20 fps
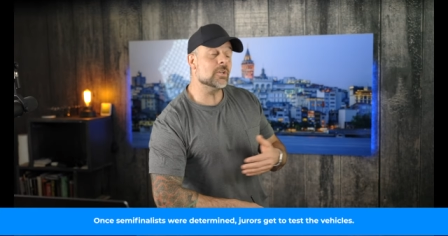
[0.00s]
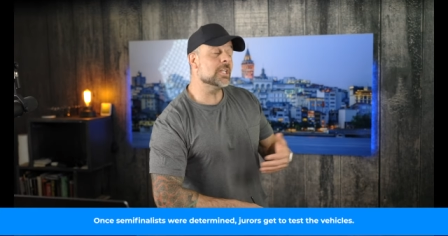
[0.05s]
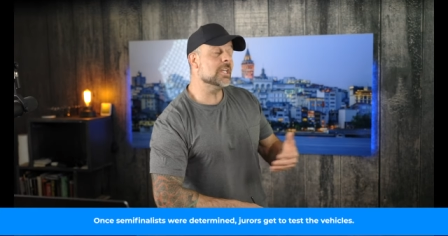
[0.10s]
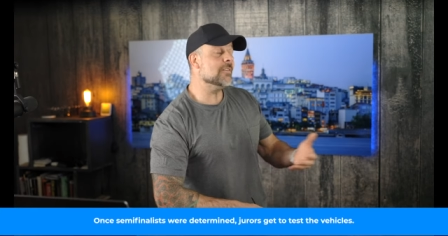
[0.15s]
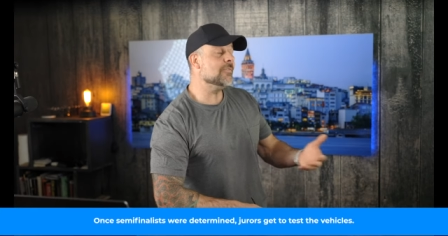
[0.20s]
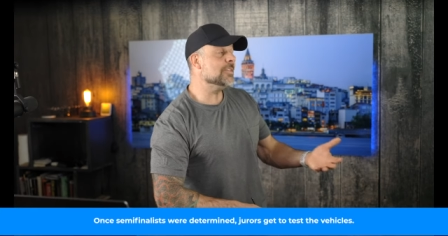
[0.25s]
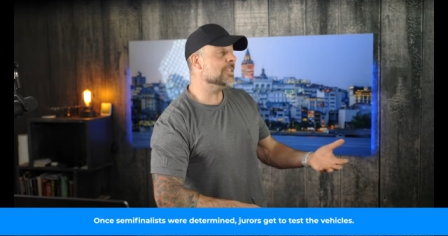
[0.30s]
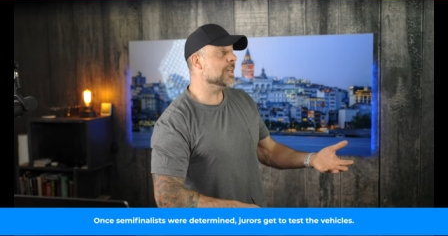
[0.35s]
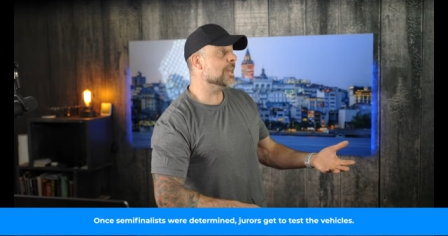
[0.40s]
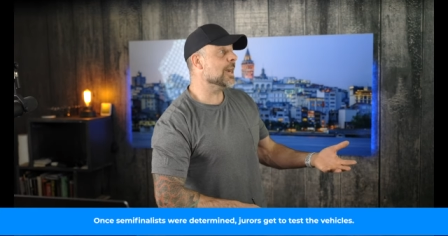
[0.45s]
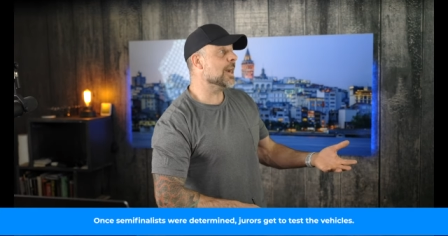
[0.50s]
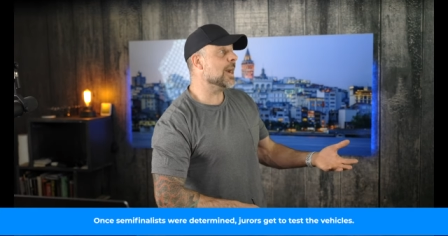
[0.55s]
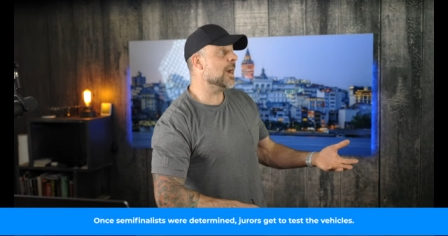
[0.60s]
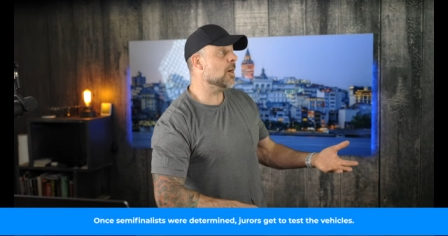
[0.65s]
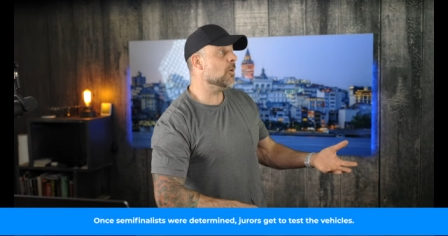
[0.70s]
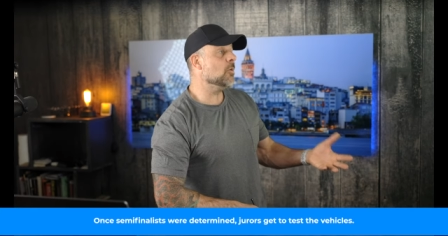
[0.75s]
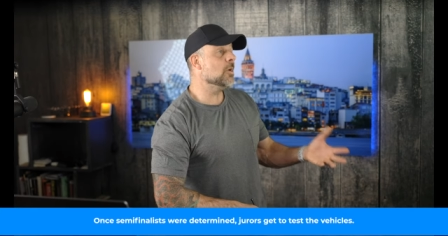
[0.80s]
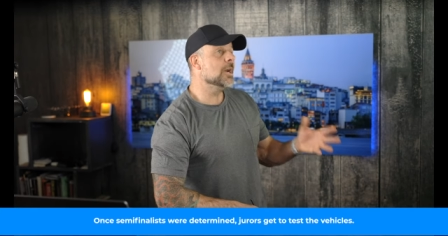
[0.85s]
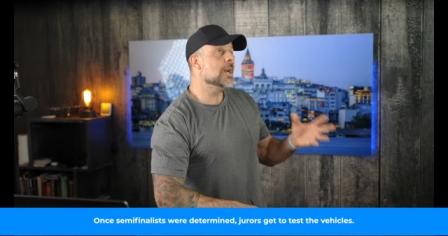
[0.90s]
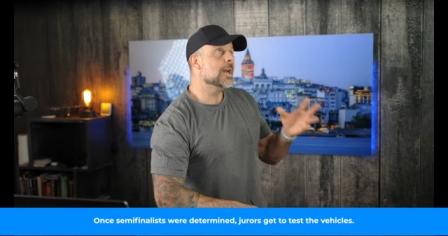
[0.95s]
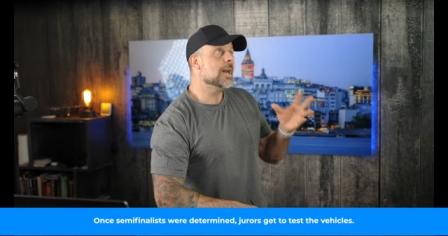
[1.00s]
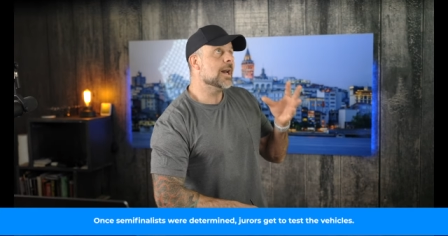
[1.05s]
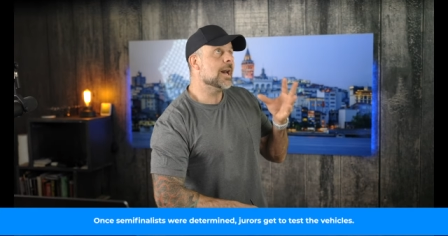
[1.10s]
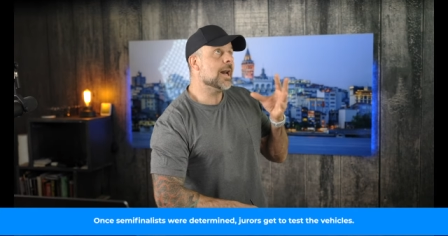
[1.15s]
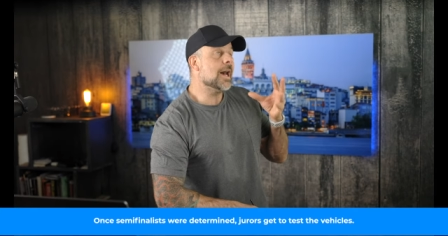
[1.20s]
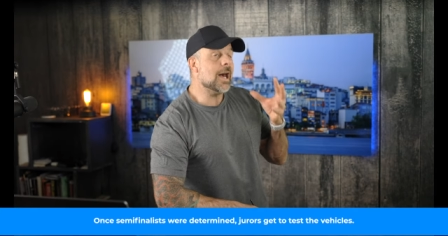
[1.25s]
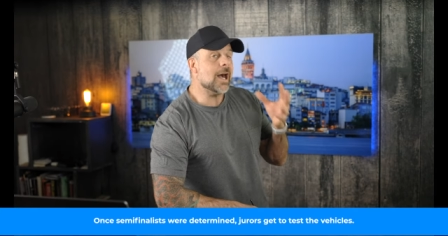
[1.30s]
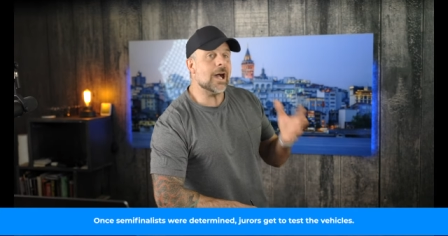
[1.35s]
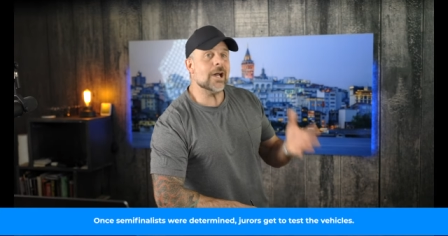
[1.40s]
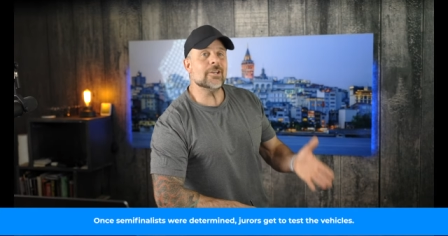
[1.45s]
given that how
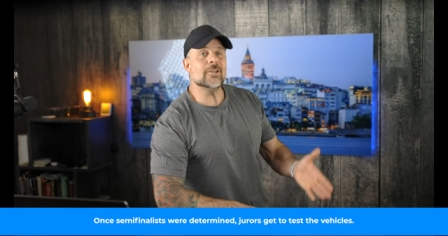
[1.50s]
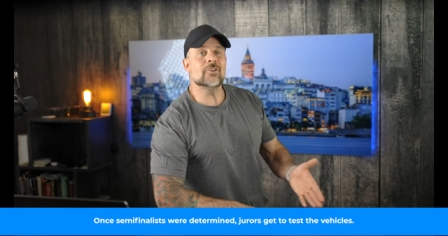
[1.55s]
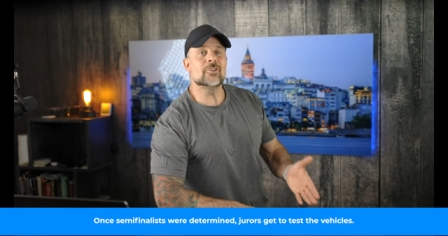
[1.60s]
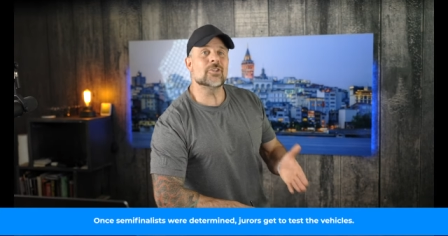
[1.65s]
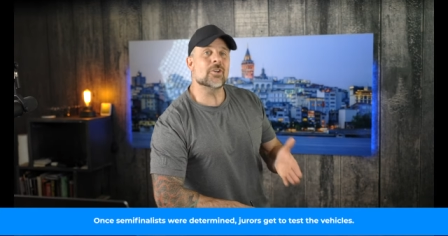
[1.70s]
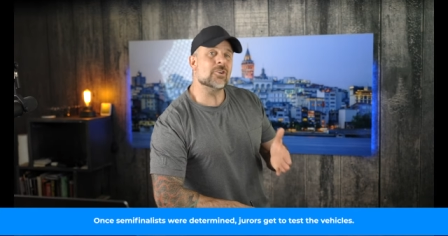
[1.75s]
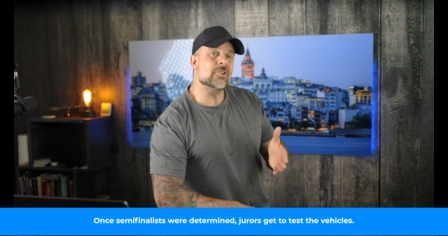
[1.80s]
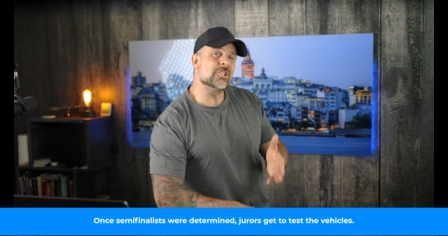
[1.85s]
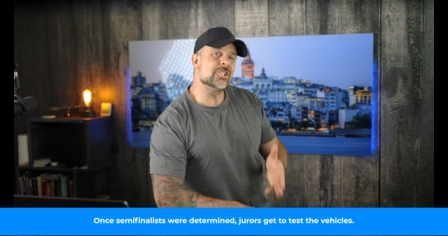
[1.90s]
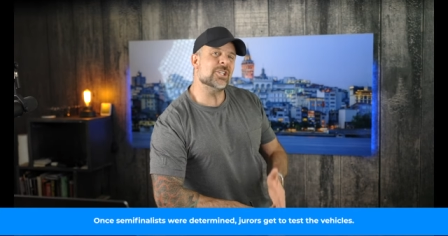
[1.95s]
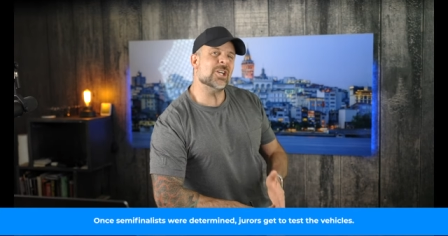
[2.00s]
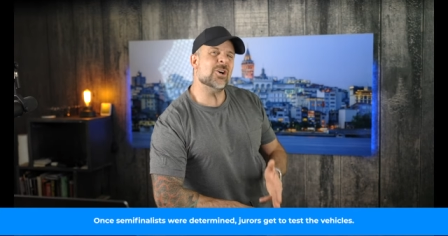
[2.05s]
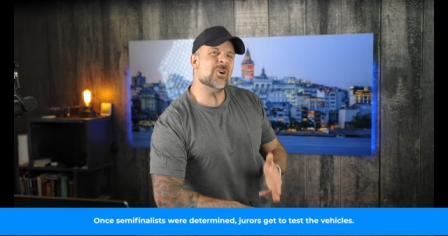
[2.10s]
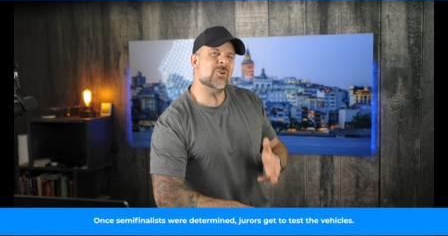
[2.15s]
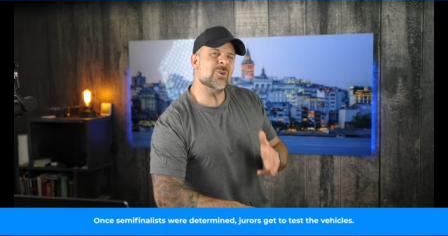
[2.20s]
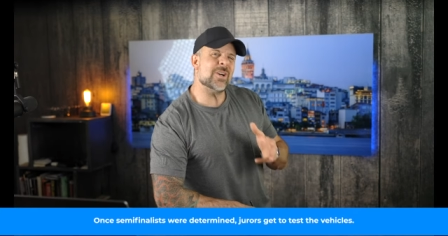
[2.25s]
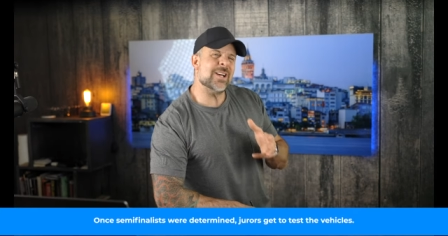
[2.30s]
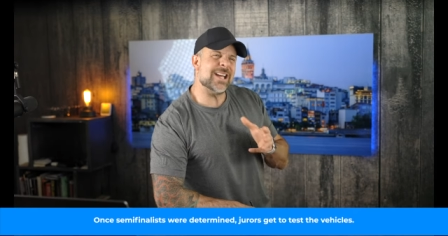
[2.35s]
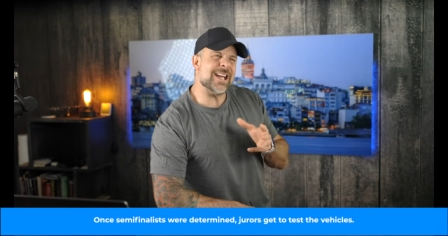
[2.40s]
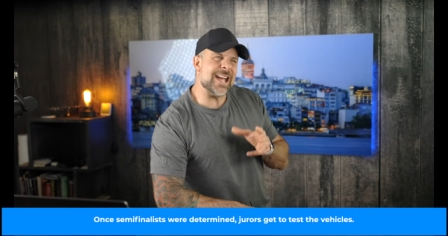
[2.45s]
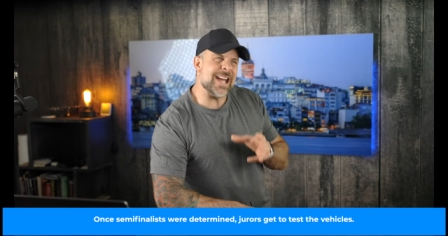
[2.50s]
Hondas are so